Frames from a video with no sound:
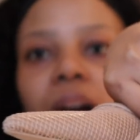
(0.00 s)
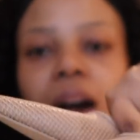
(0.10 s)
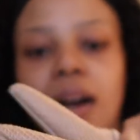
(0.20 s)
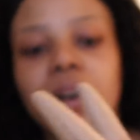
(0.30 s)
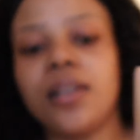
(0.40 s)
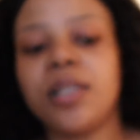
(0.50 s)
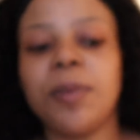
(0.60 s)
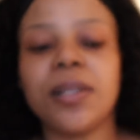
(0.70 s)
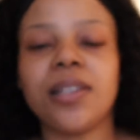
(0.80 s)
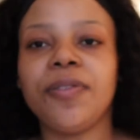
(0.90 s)
uh,
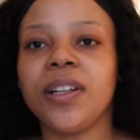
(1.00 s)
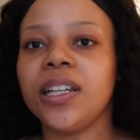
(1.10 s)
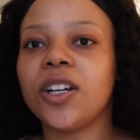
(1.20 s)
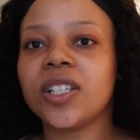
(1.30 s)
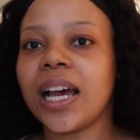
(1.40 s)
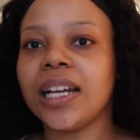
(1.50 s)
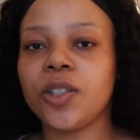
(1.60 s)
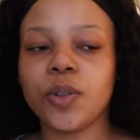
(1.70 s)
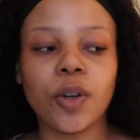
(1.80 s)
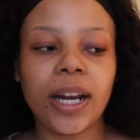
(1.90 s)
specifically because I
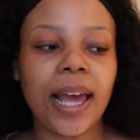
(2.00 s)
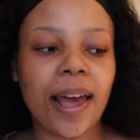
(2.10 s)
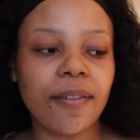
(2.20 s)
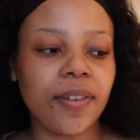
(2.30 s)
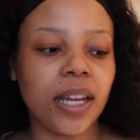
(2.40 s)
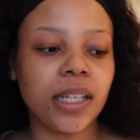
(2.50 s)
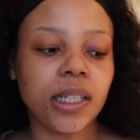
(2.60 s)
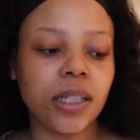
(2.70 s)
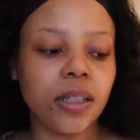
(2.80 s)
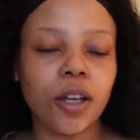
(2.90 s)
do not have
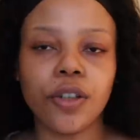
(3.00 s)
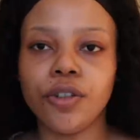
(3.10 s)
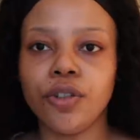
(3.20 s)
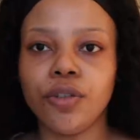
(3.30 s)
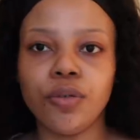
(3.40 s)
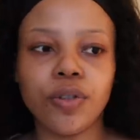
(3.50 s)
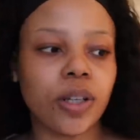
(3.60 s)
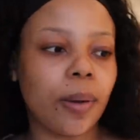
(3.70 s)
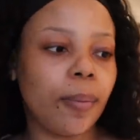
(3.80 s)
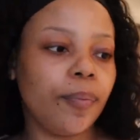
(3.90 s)
any
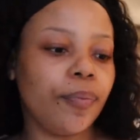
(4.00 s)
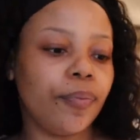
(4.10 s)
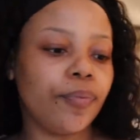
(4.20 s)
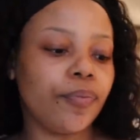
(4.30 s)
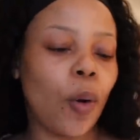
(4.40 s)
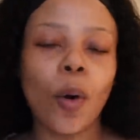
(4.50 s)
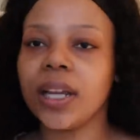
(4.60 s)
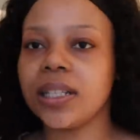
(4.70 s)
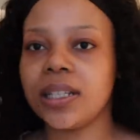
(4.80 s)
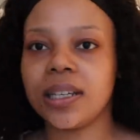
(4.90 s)
nude
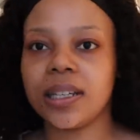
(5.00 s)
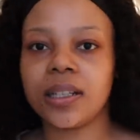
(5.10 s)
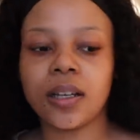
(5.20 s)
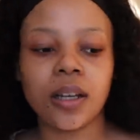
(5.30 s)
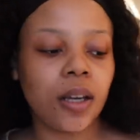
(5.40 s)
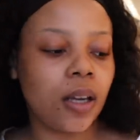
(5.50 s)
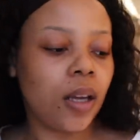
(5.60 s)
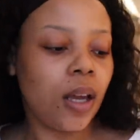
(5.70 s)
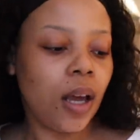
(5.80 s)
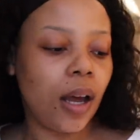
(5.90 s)
pointed
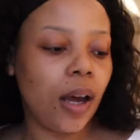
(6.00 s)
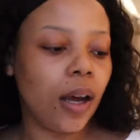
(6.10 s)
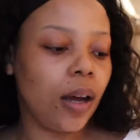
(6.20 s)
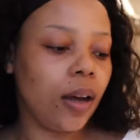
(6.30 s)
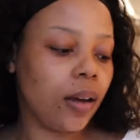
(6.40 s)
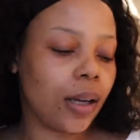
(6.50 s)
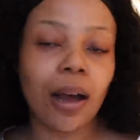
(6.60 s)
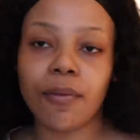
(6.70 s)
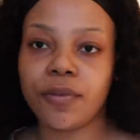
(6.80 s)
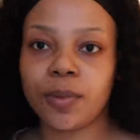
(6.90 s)
uh,
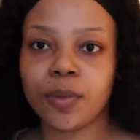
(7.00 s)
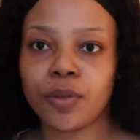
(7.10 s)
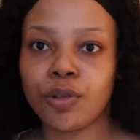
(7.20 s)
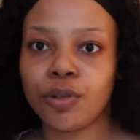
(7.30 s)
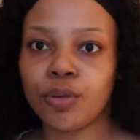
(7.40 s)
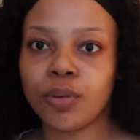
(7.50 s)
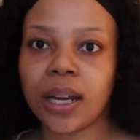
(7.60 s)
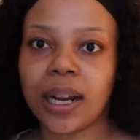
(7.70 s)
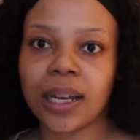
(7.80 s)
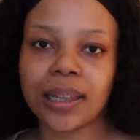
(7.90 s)
comfortable shoe
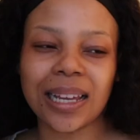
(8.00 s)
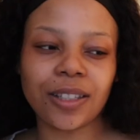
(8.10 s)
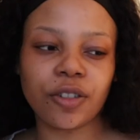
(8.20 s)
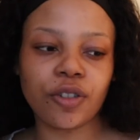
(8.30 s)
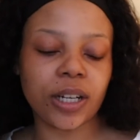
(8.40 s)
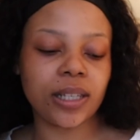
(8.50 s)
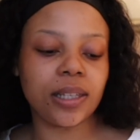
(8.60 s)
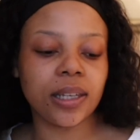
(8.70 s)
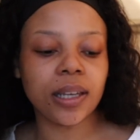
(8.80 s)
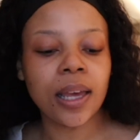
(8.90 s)
that I, that's
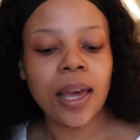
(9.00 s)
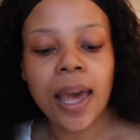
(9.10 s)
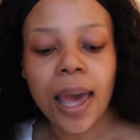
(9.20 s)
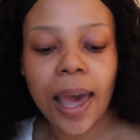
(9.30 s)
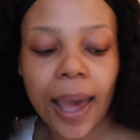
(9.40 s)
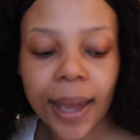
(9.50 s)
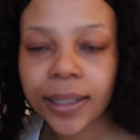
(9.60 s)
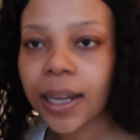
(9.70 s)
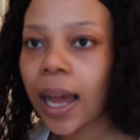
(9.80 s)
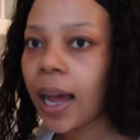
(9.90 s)
dressy
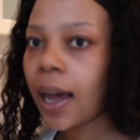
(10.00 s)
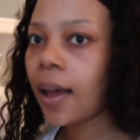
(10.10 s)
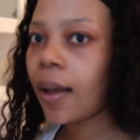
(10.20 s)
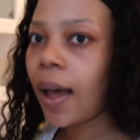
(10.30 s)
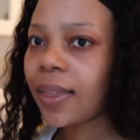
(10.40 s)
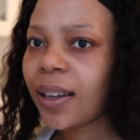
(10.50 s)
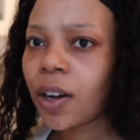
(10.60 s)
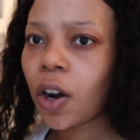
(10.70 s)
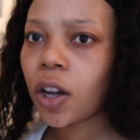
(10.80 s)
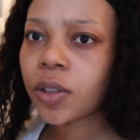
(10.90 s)
and uh, I think
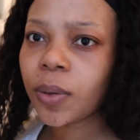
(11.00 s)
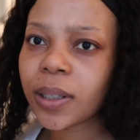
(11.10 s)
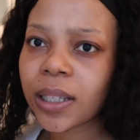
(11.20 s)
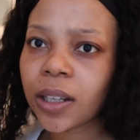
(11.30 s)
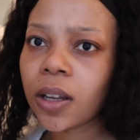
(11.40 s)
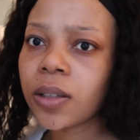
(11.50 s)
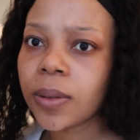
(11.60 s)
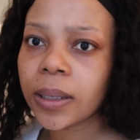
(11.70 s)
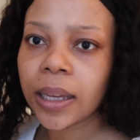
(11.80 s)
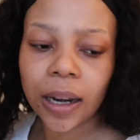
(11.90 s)
last week is it last
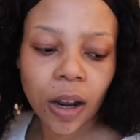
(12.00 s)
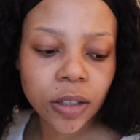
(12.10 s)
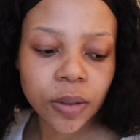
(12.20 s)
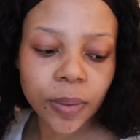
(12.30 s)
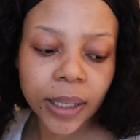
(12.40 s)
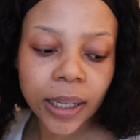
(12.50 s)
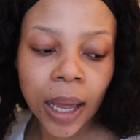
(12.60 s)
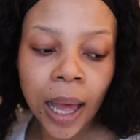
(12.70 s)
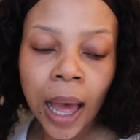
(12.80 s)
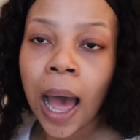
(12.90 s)
week yeah last week
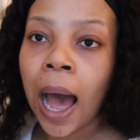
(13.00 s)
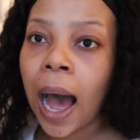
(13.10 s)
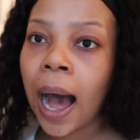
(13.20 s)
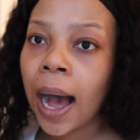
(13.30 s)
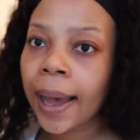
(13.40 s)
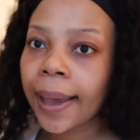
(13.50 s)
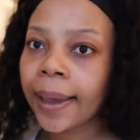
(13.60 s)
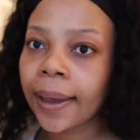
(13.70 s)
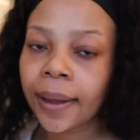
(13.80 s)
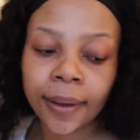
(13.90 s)

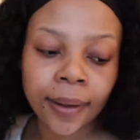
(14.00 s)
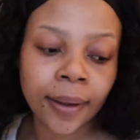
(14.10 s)
I